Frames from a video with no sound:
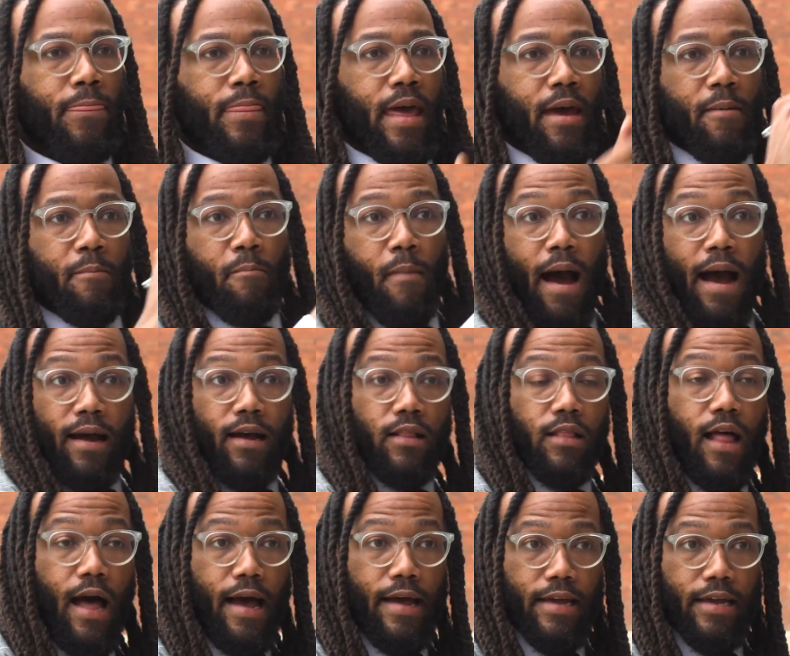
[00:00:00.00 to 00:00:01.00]
That my
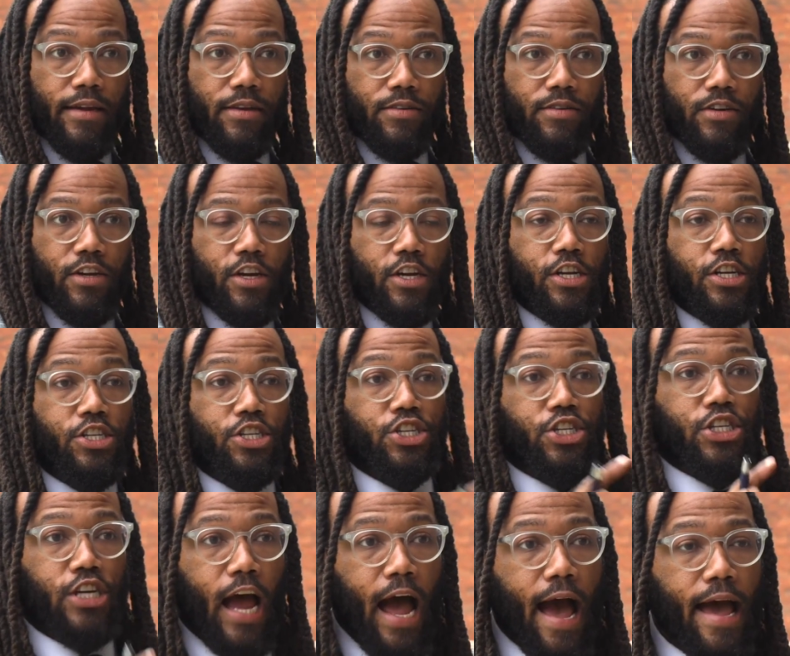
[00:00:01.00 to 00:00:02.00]
client
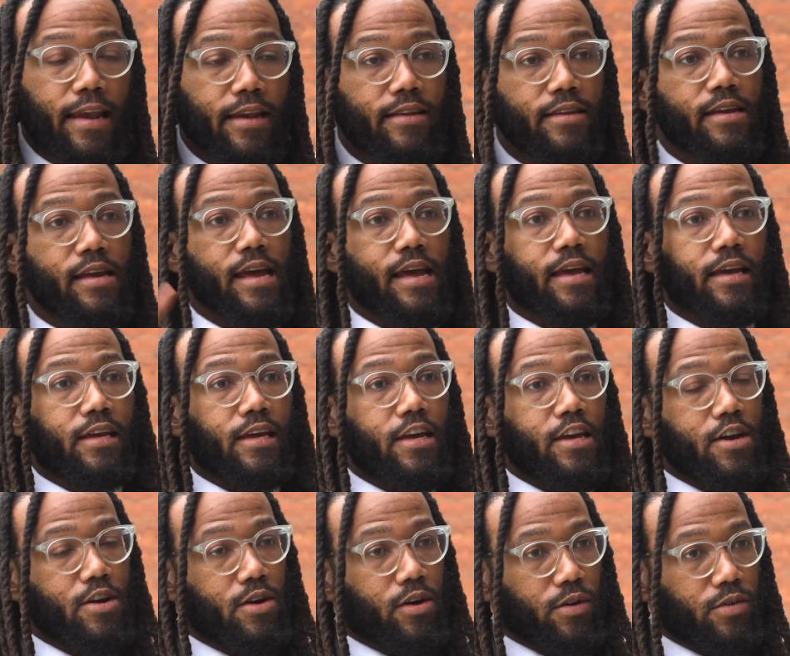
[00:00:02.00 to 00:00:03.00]
shot and
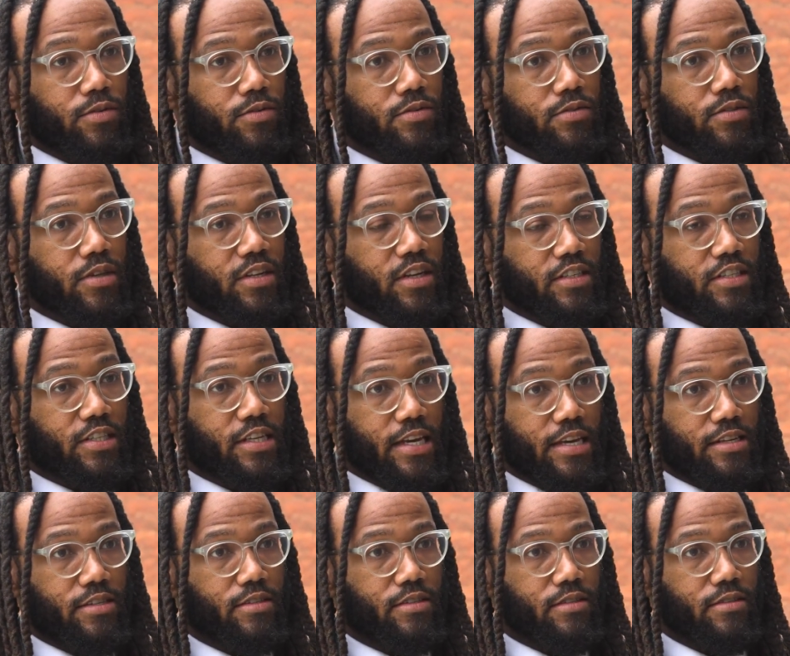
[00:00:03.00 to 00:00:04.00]
killed the
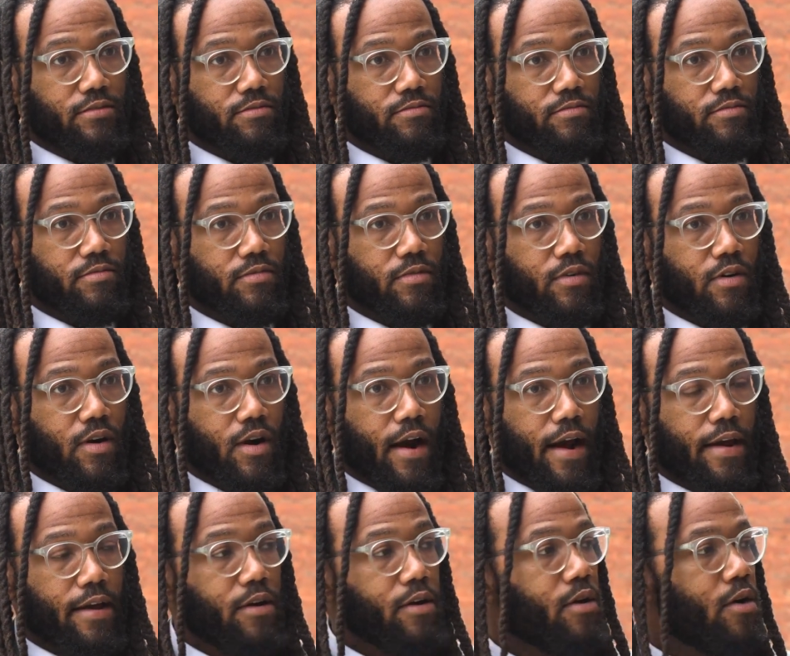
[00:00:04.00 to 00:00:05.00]
deceased, all
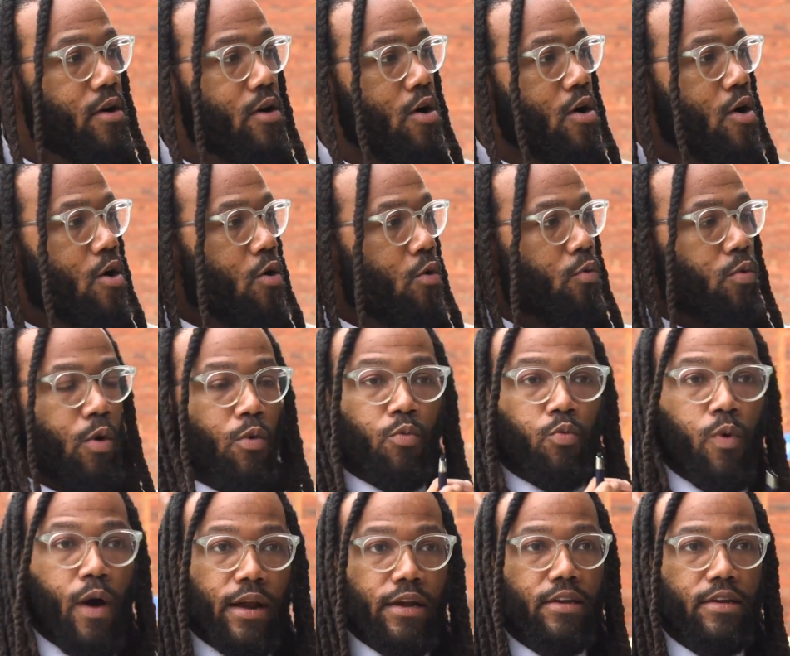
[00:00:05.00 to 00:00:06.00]
right? Well,
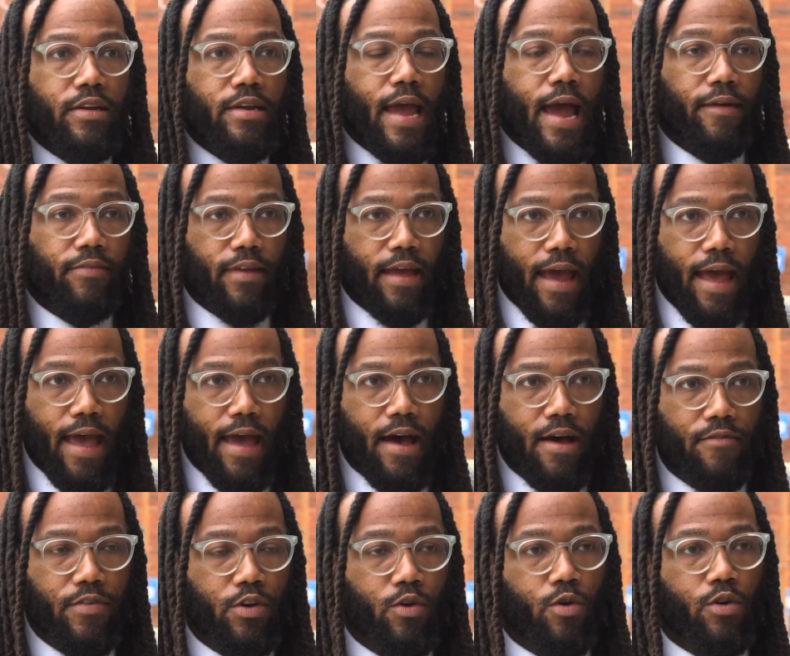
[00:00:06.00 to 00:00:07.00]
what do you have to
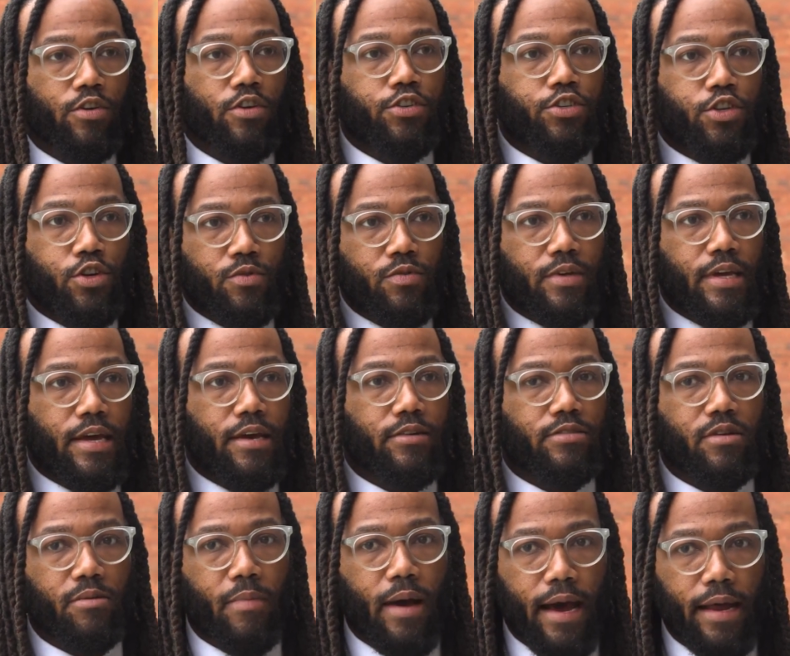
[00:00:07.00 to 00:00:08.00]
have in order to shoot and
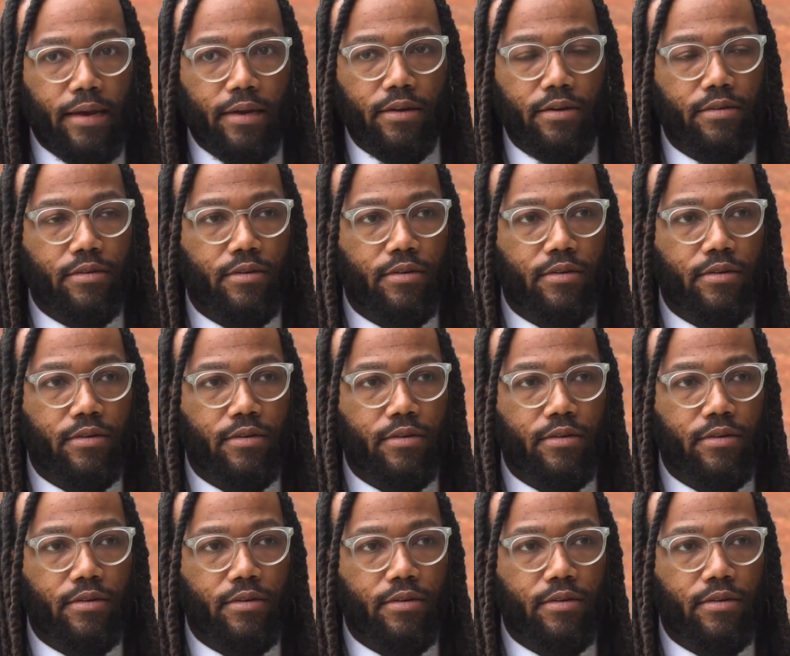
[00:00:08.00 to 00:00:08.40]
kill somebody?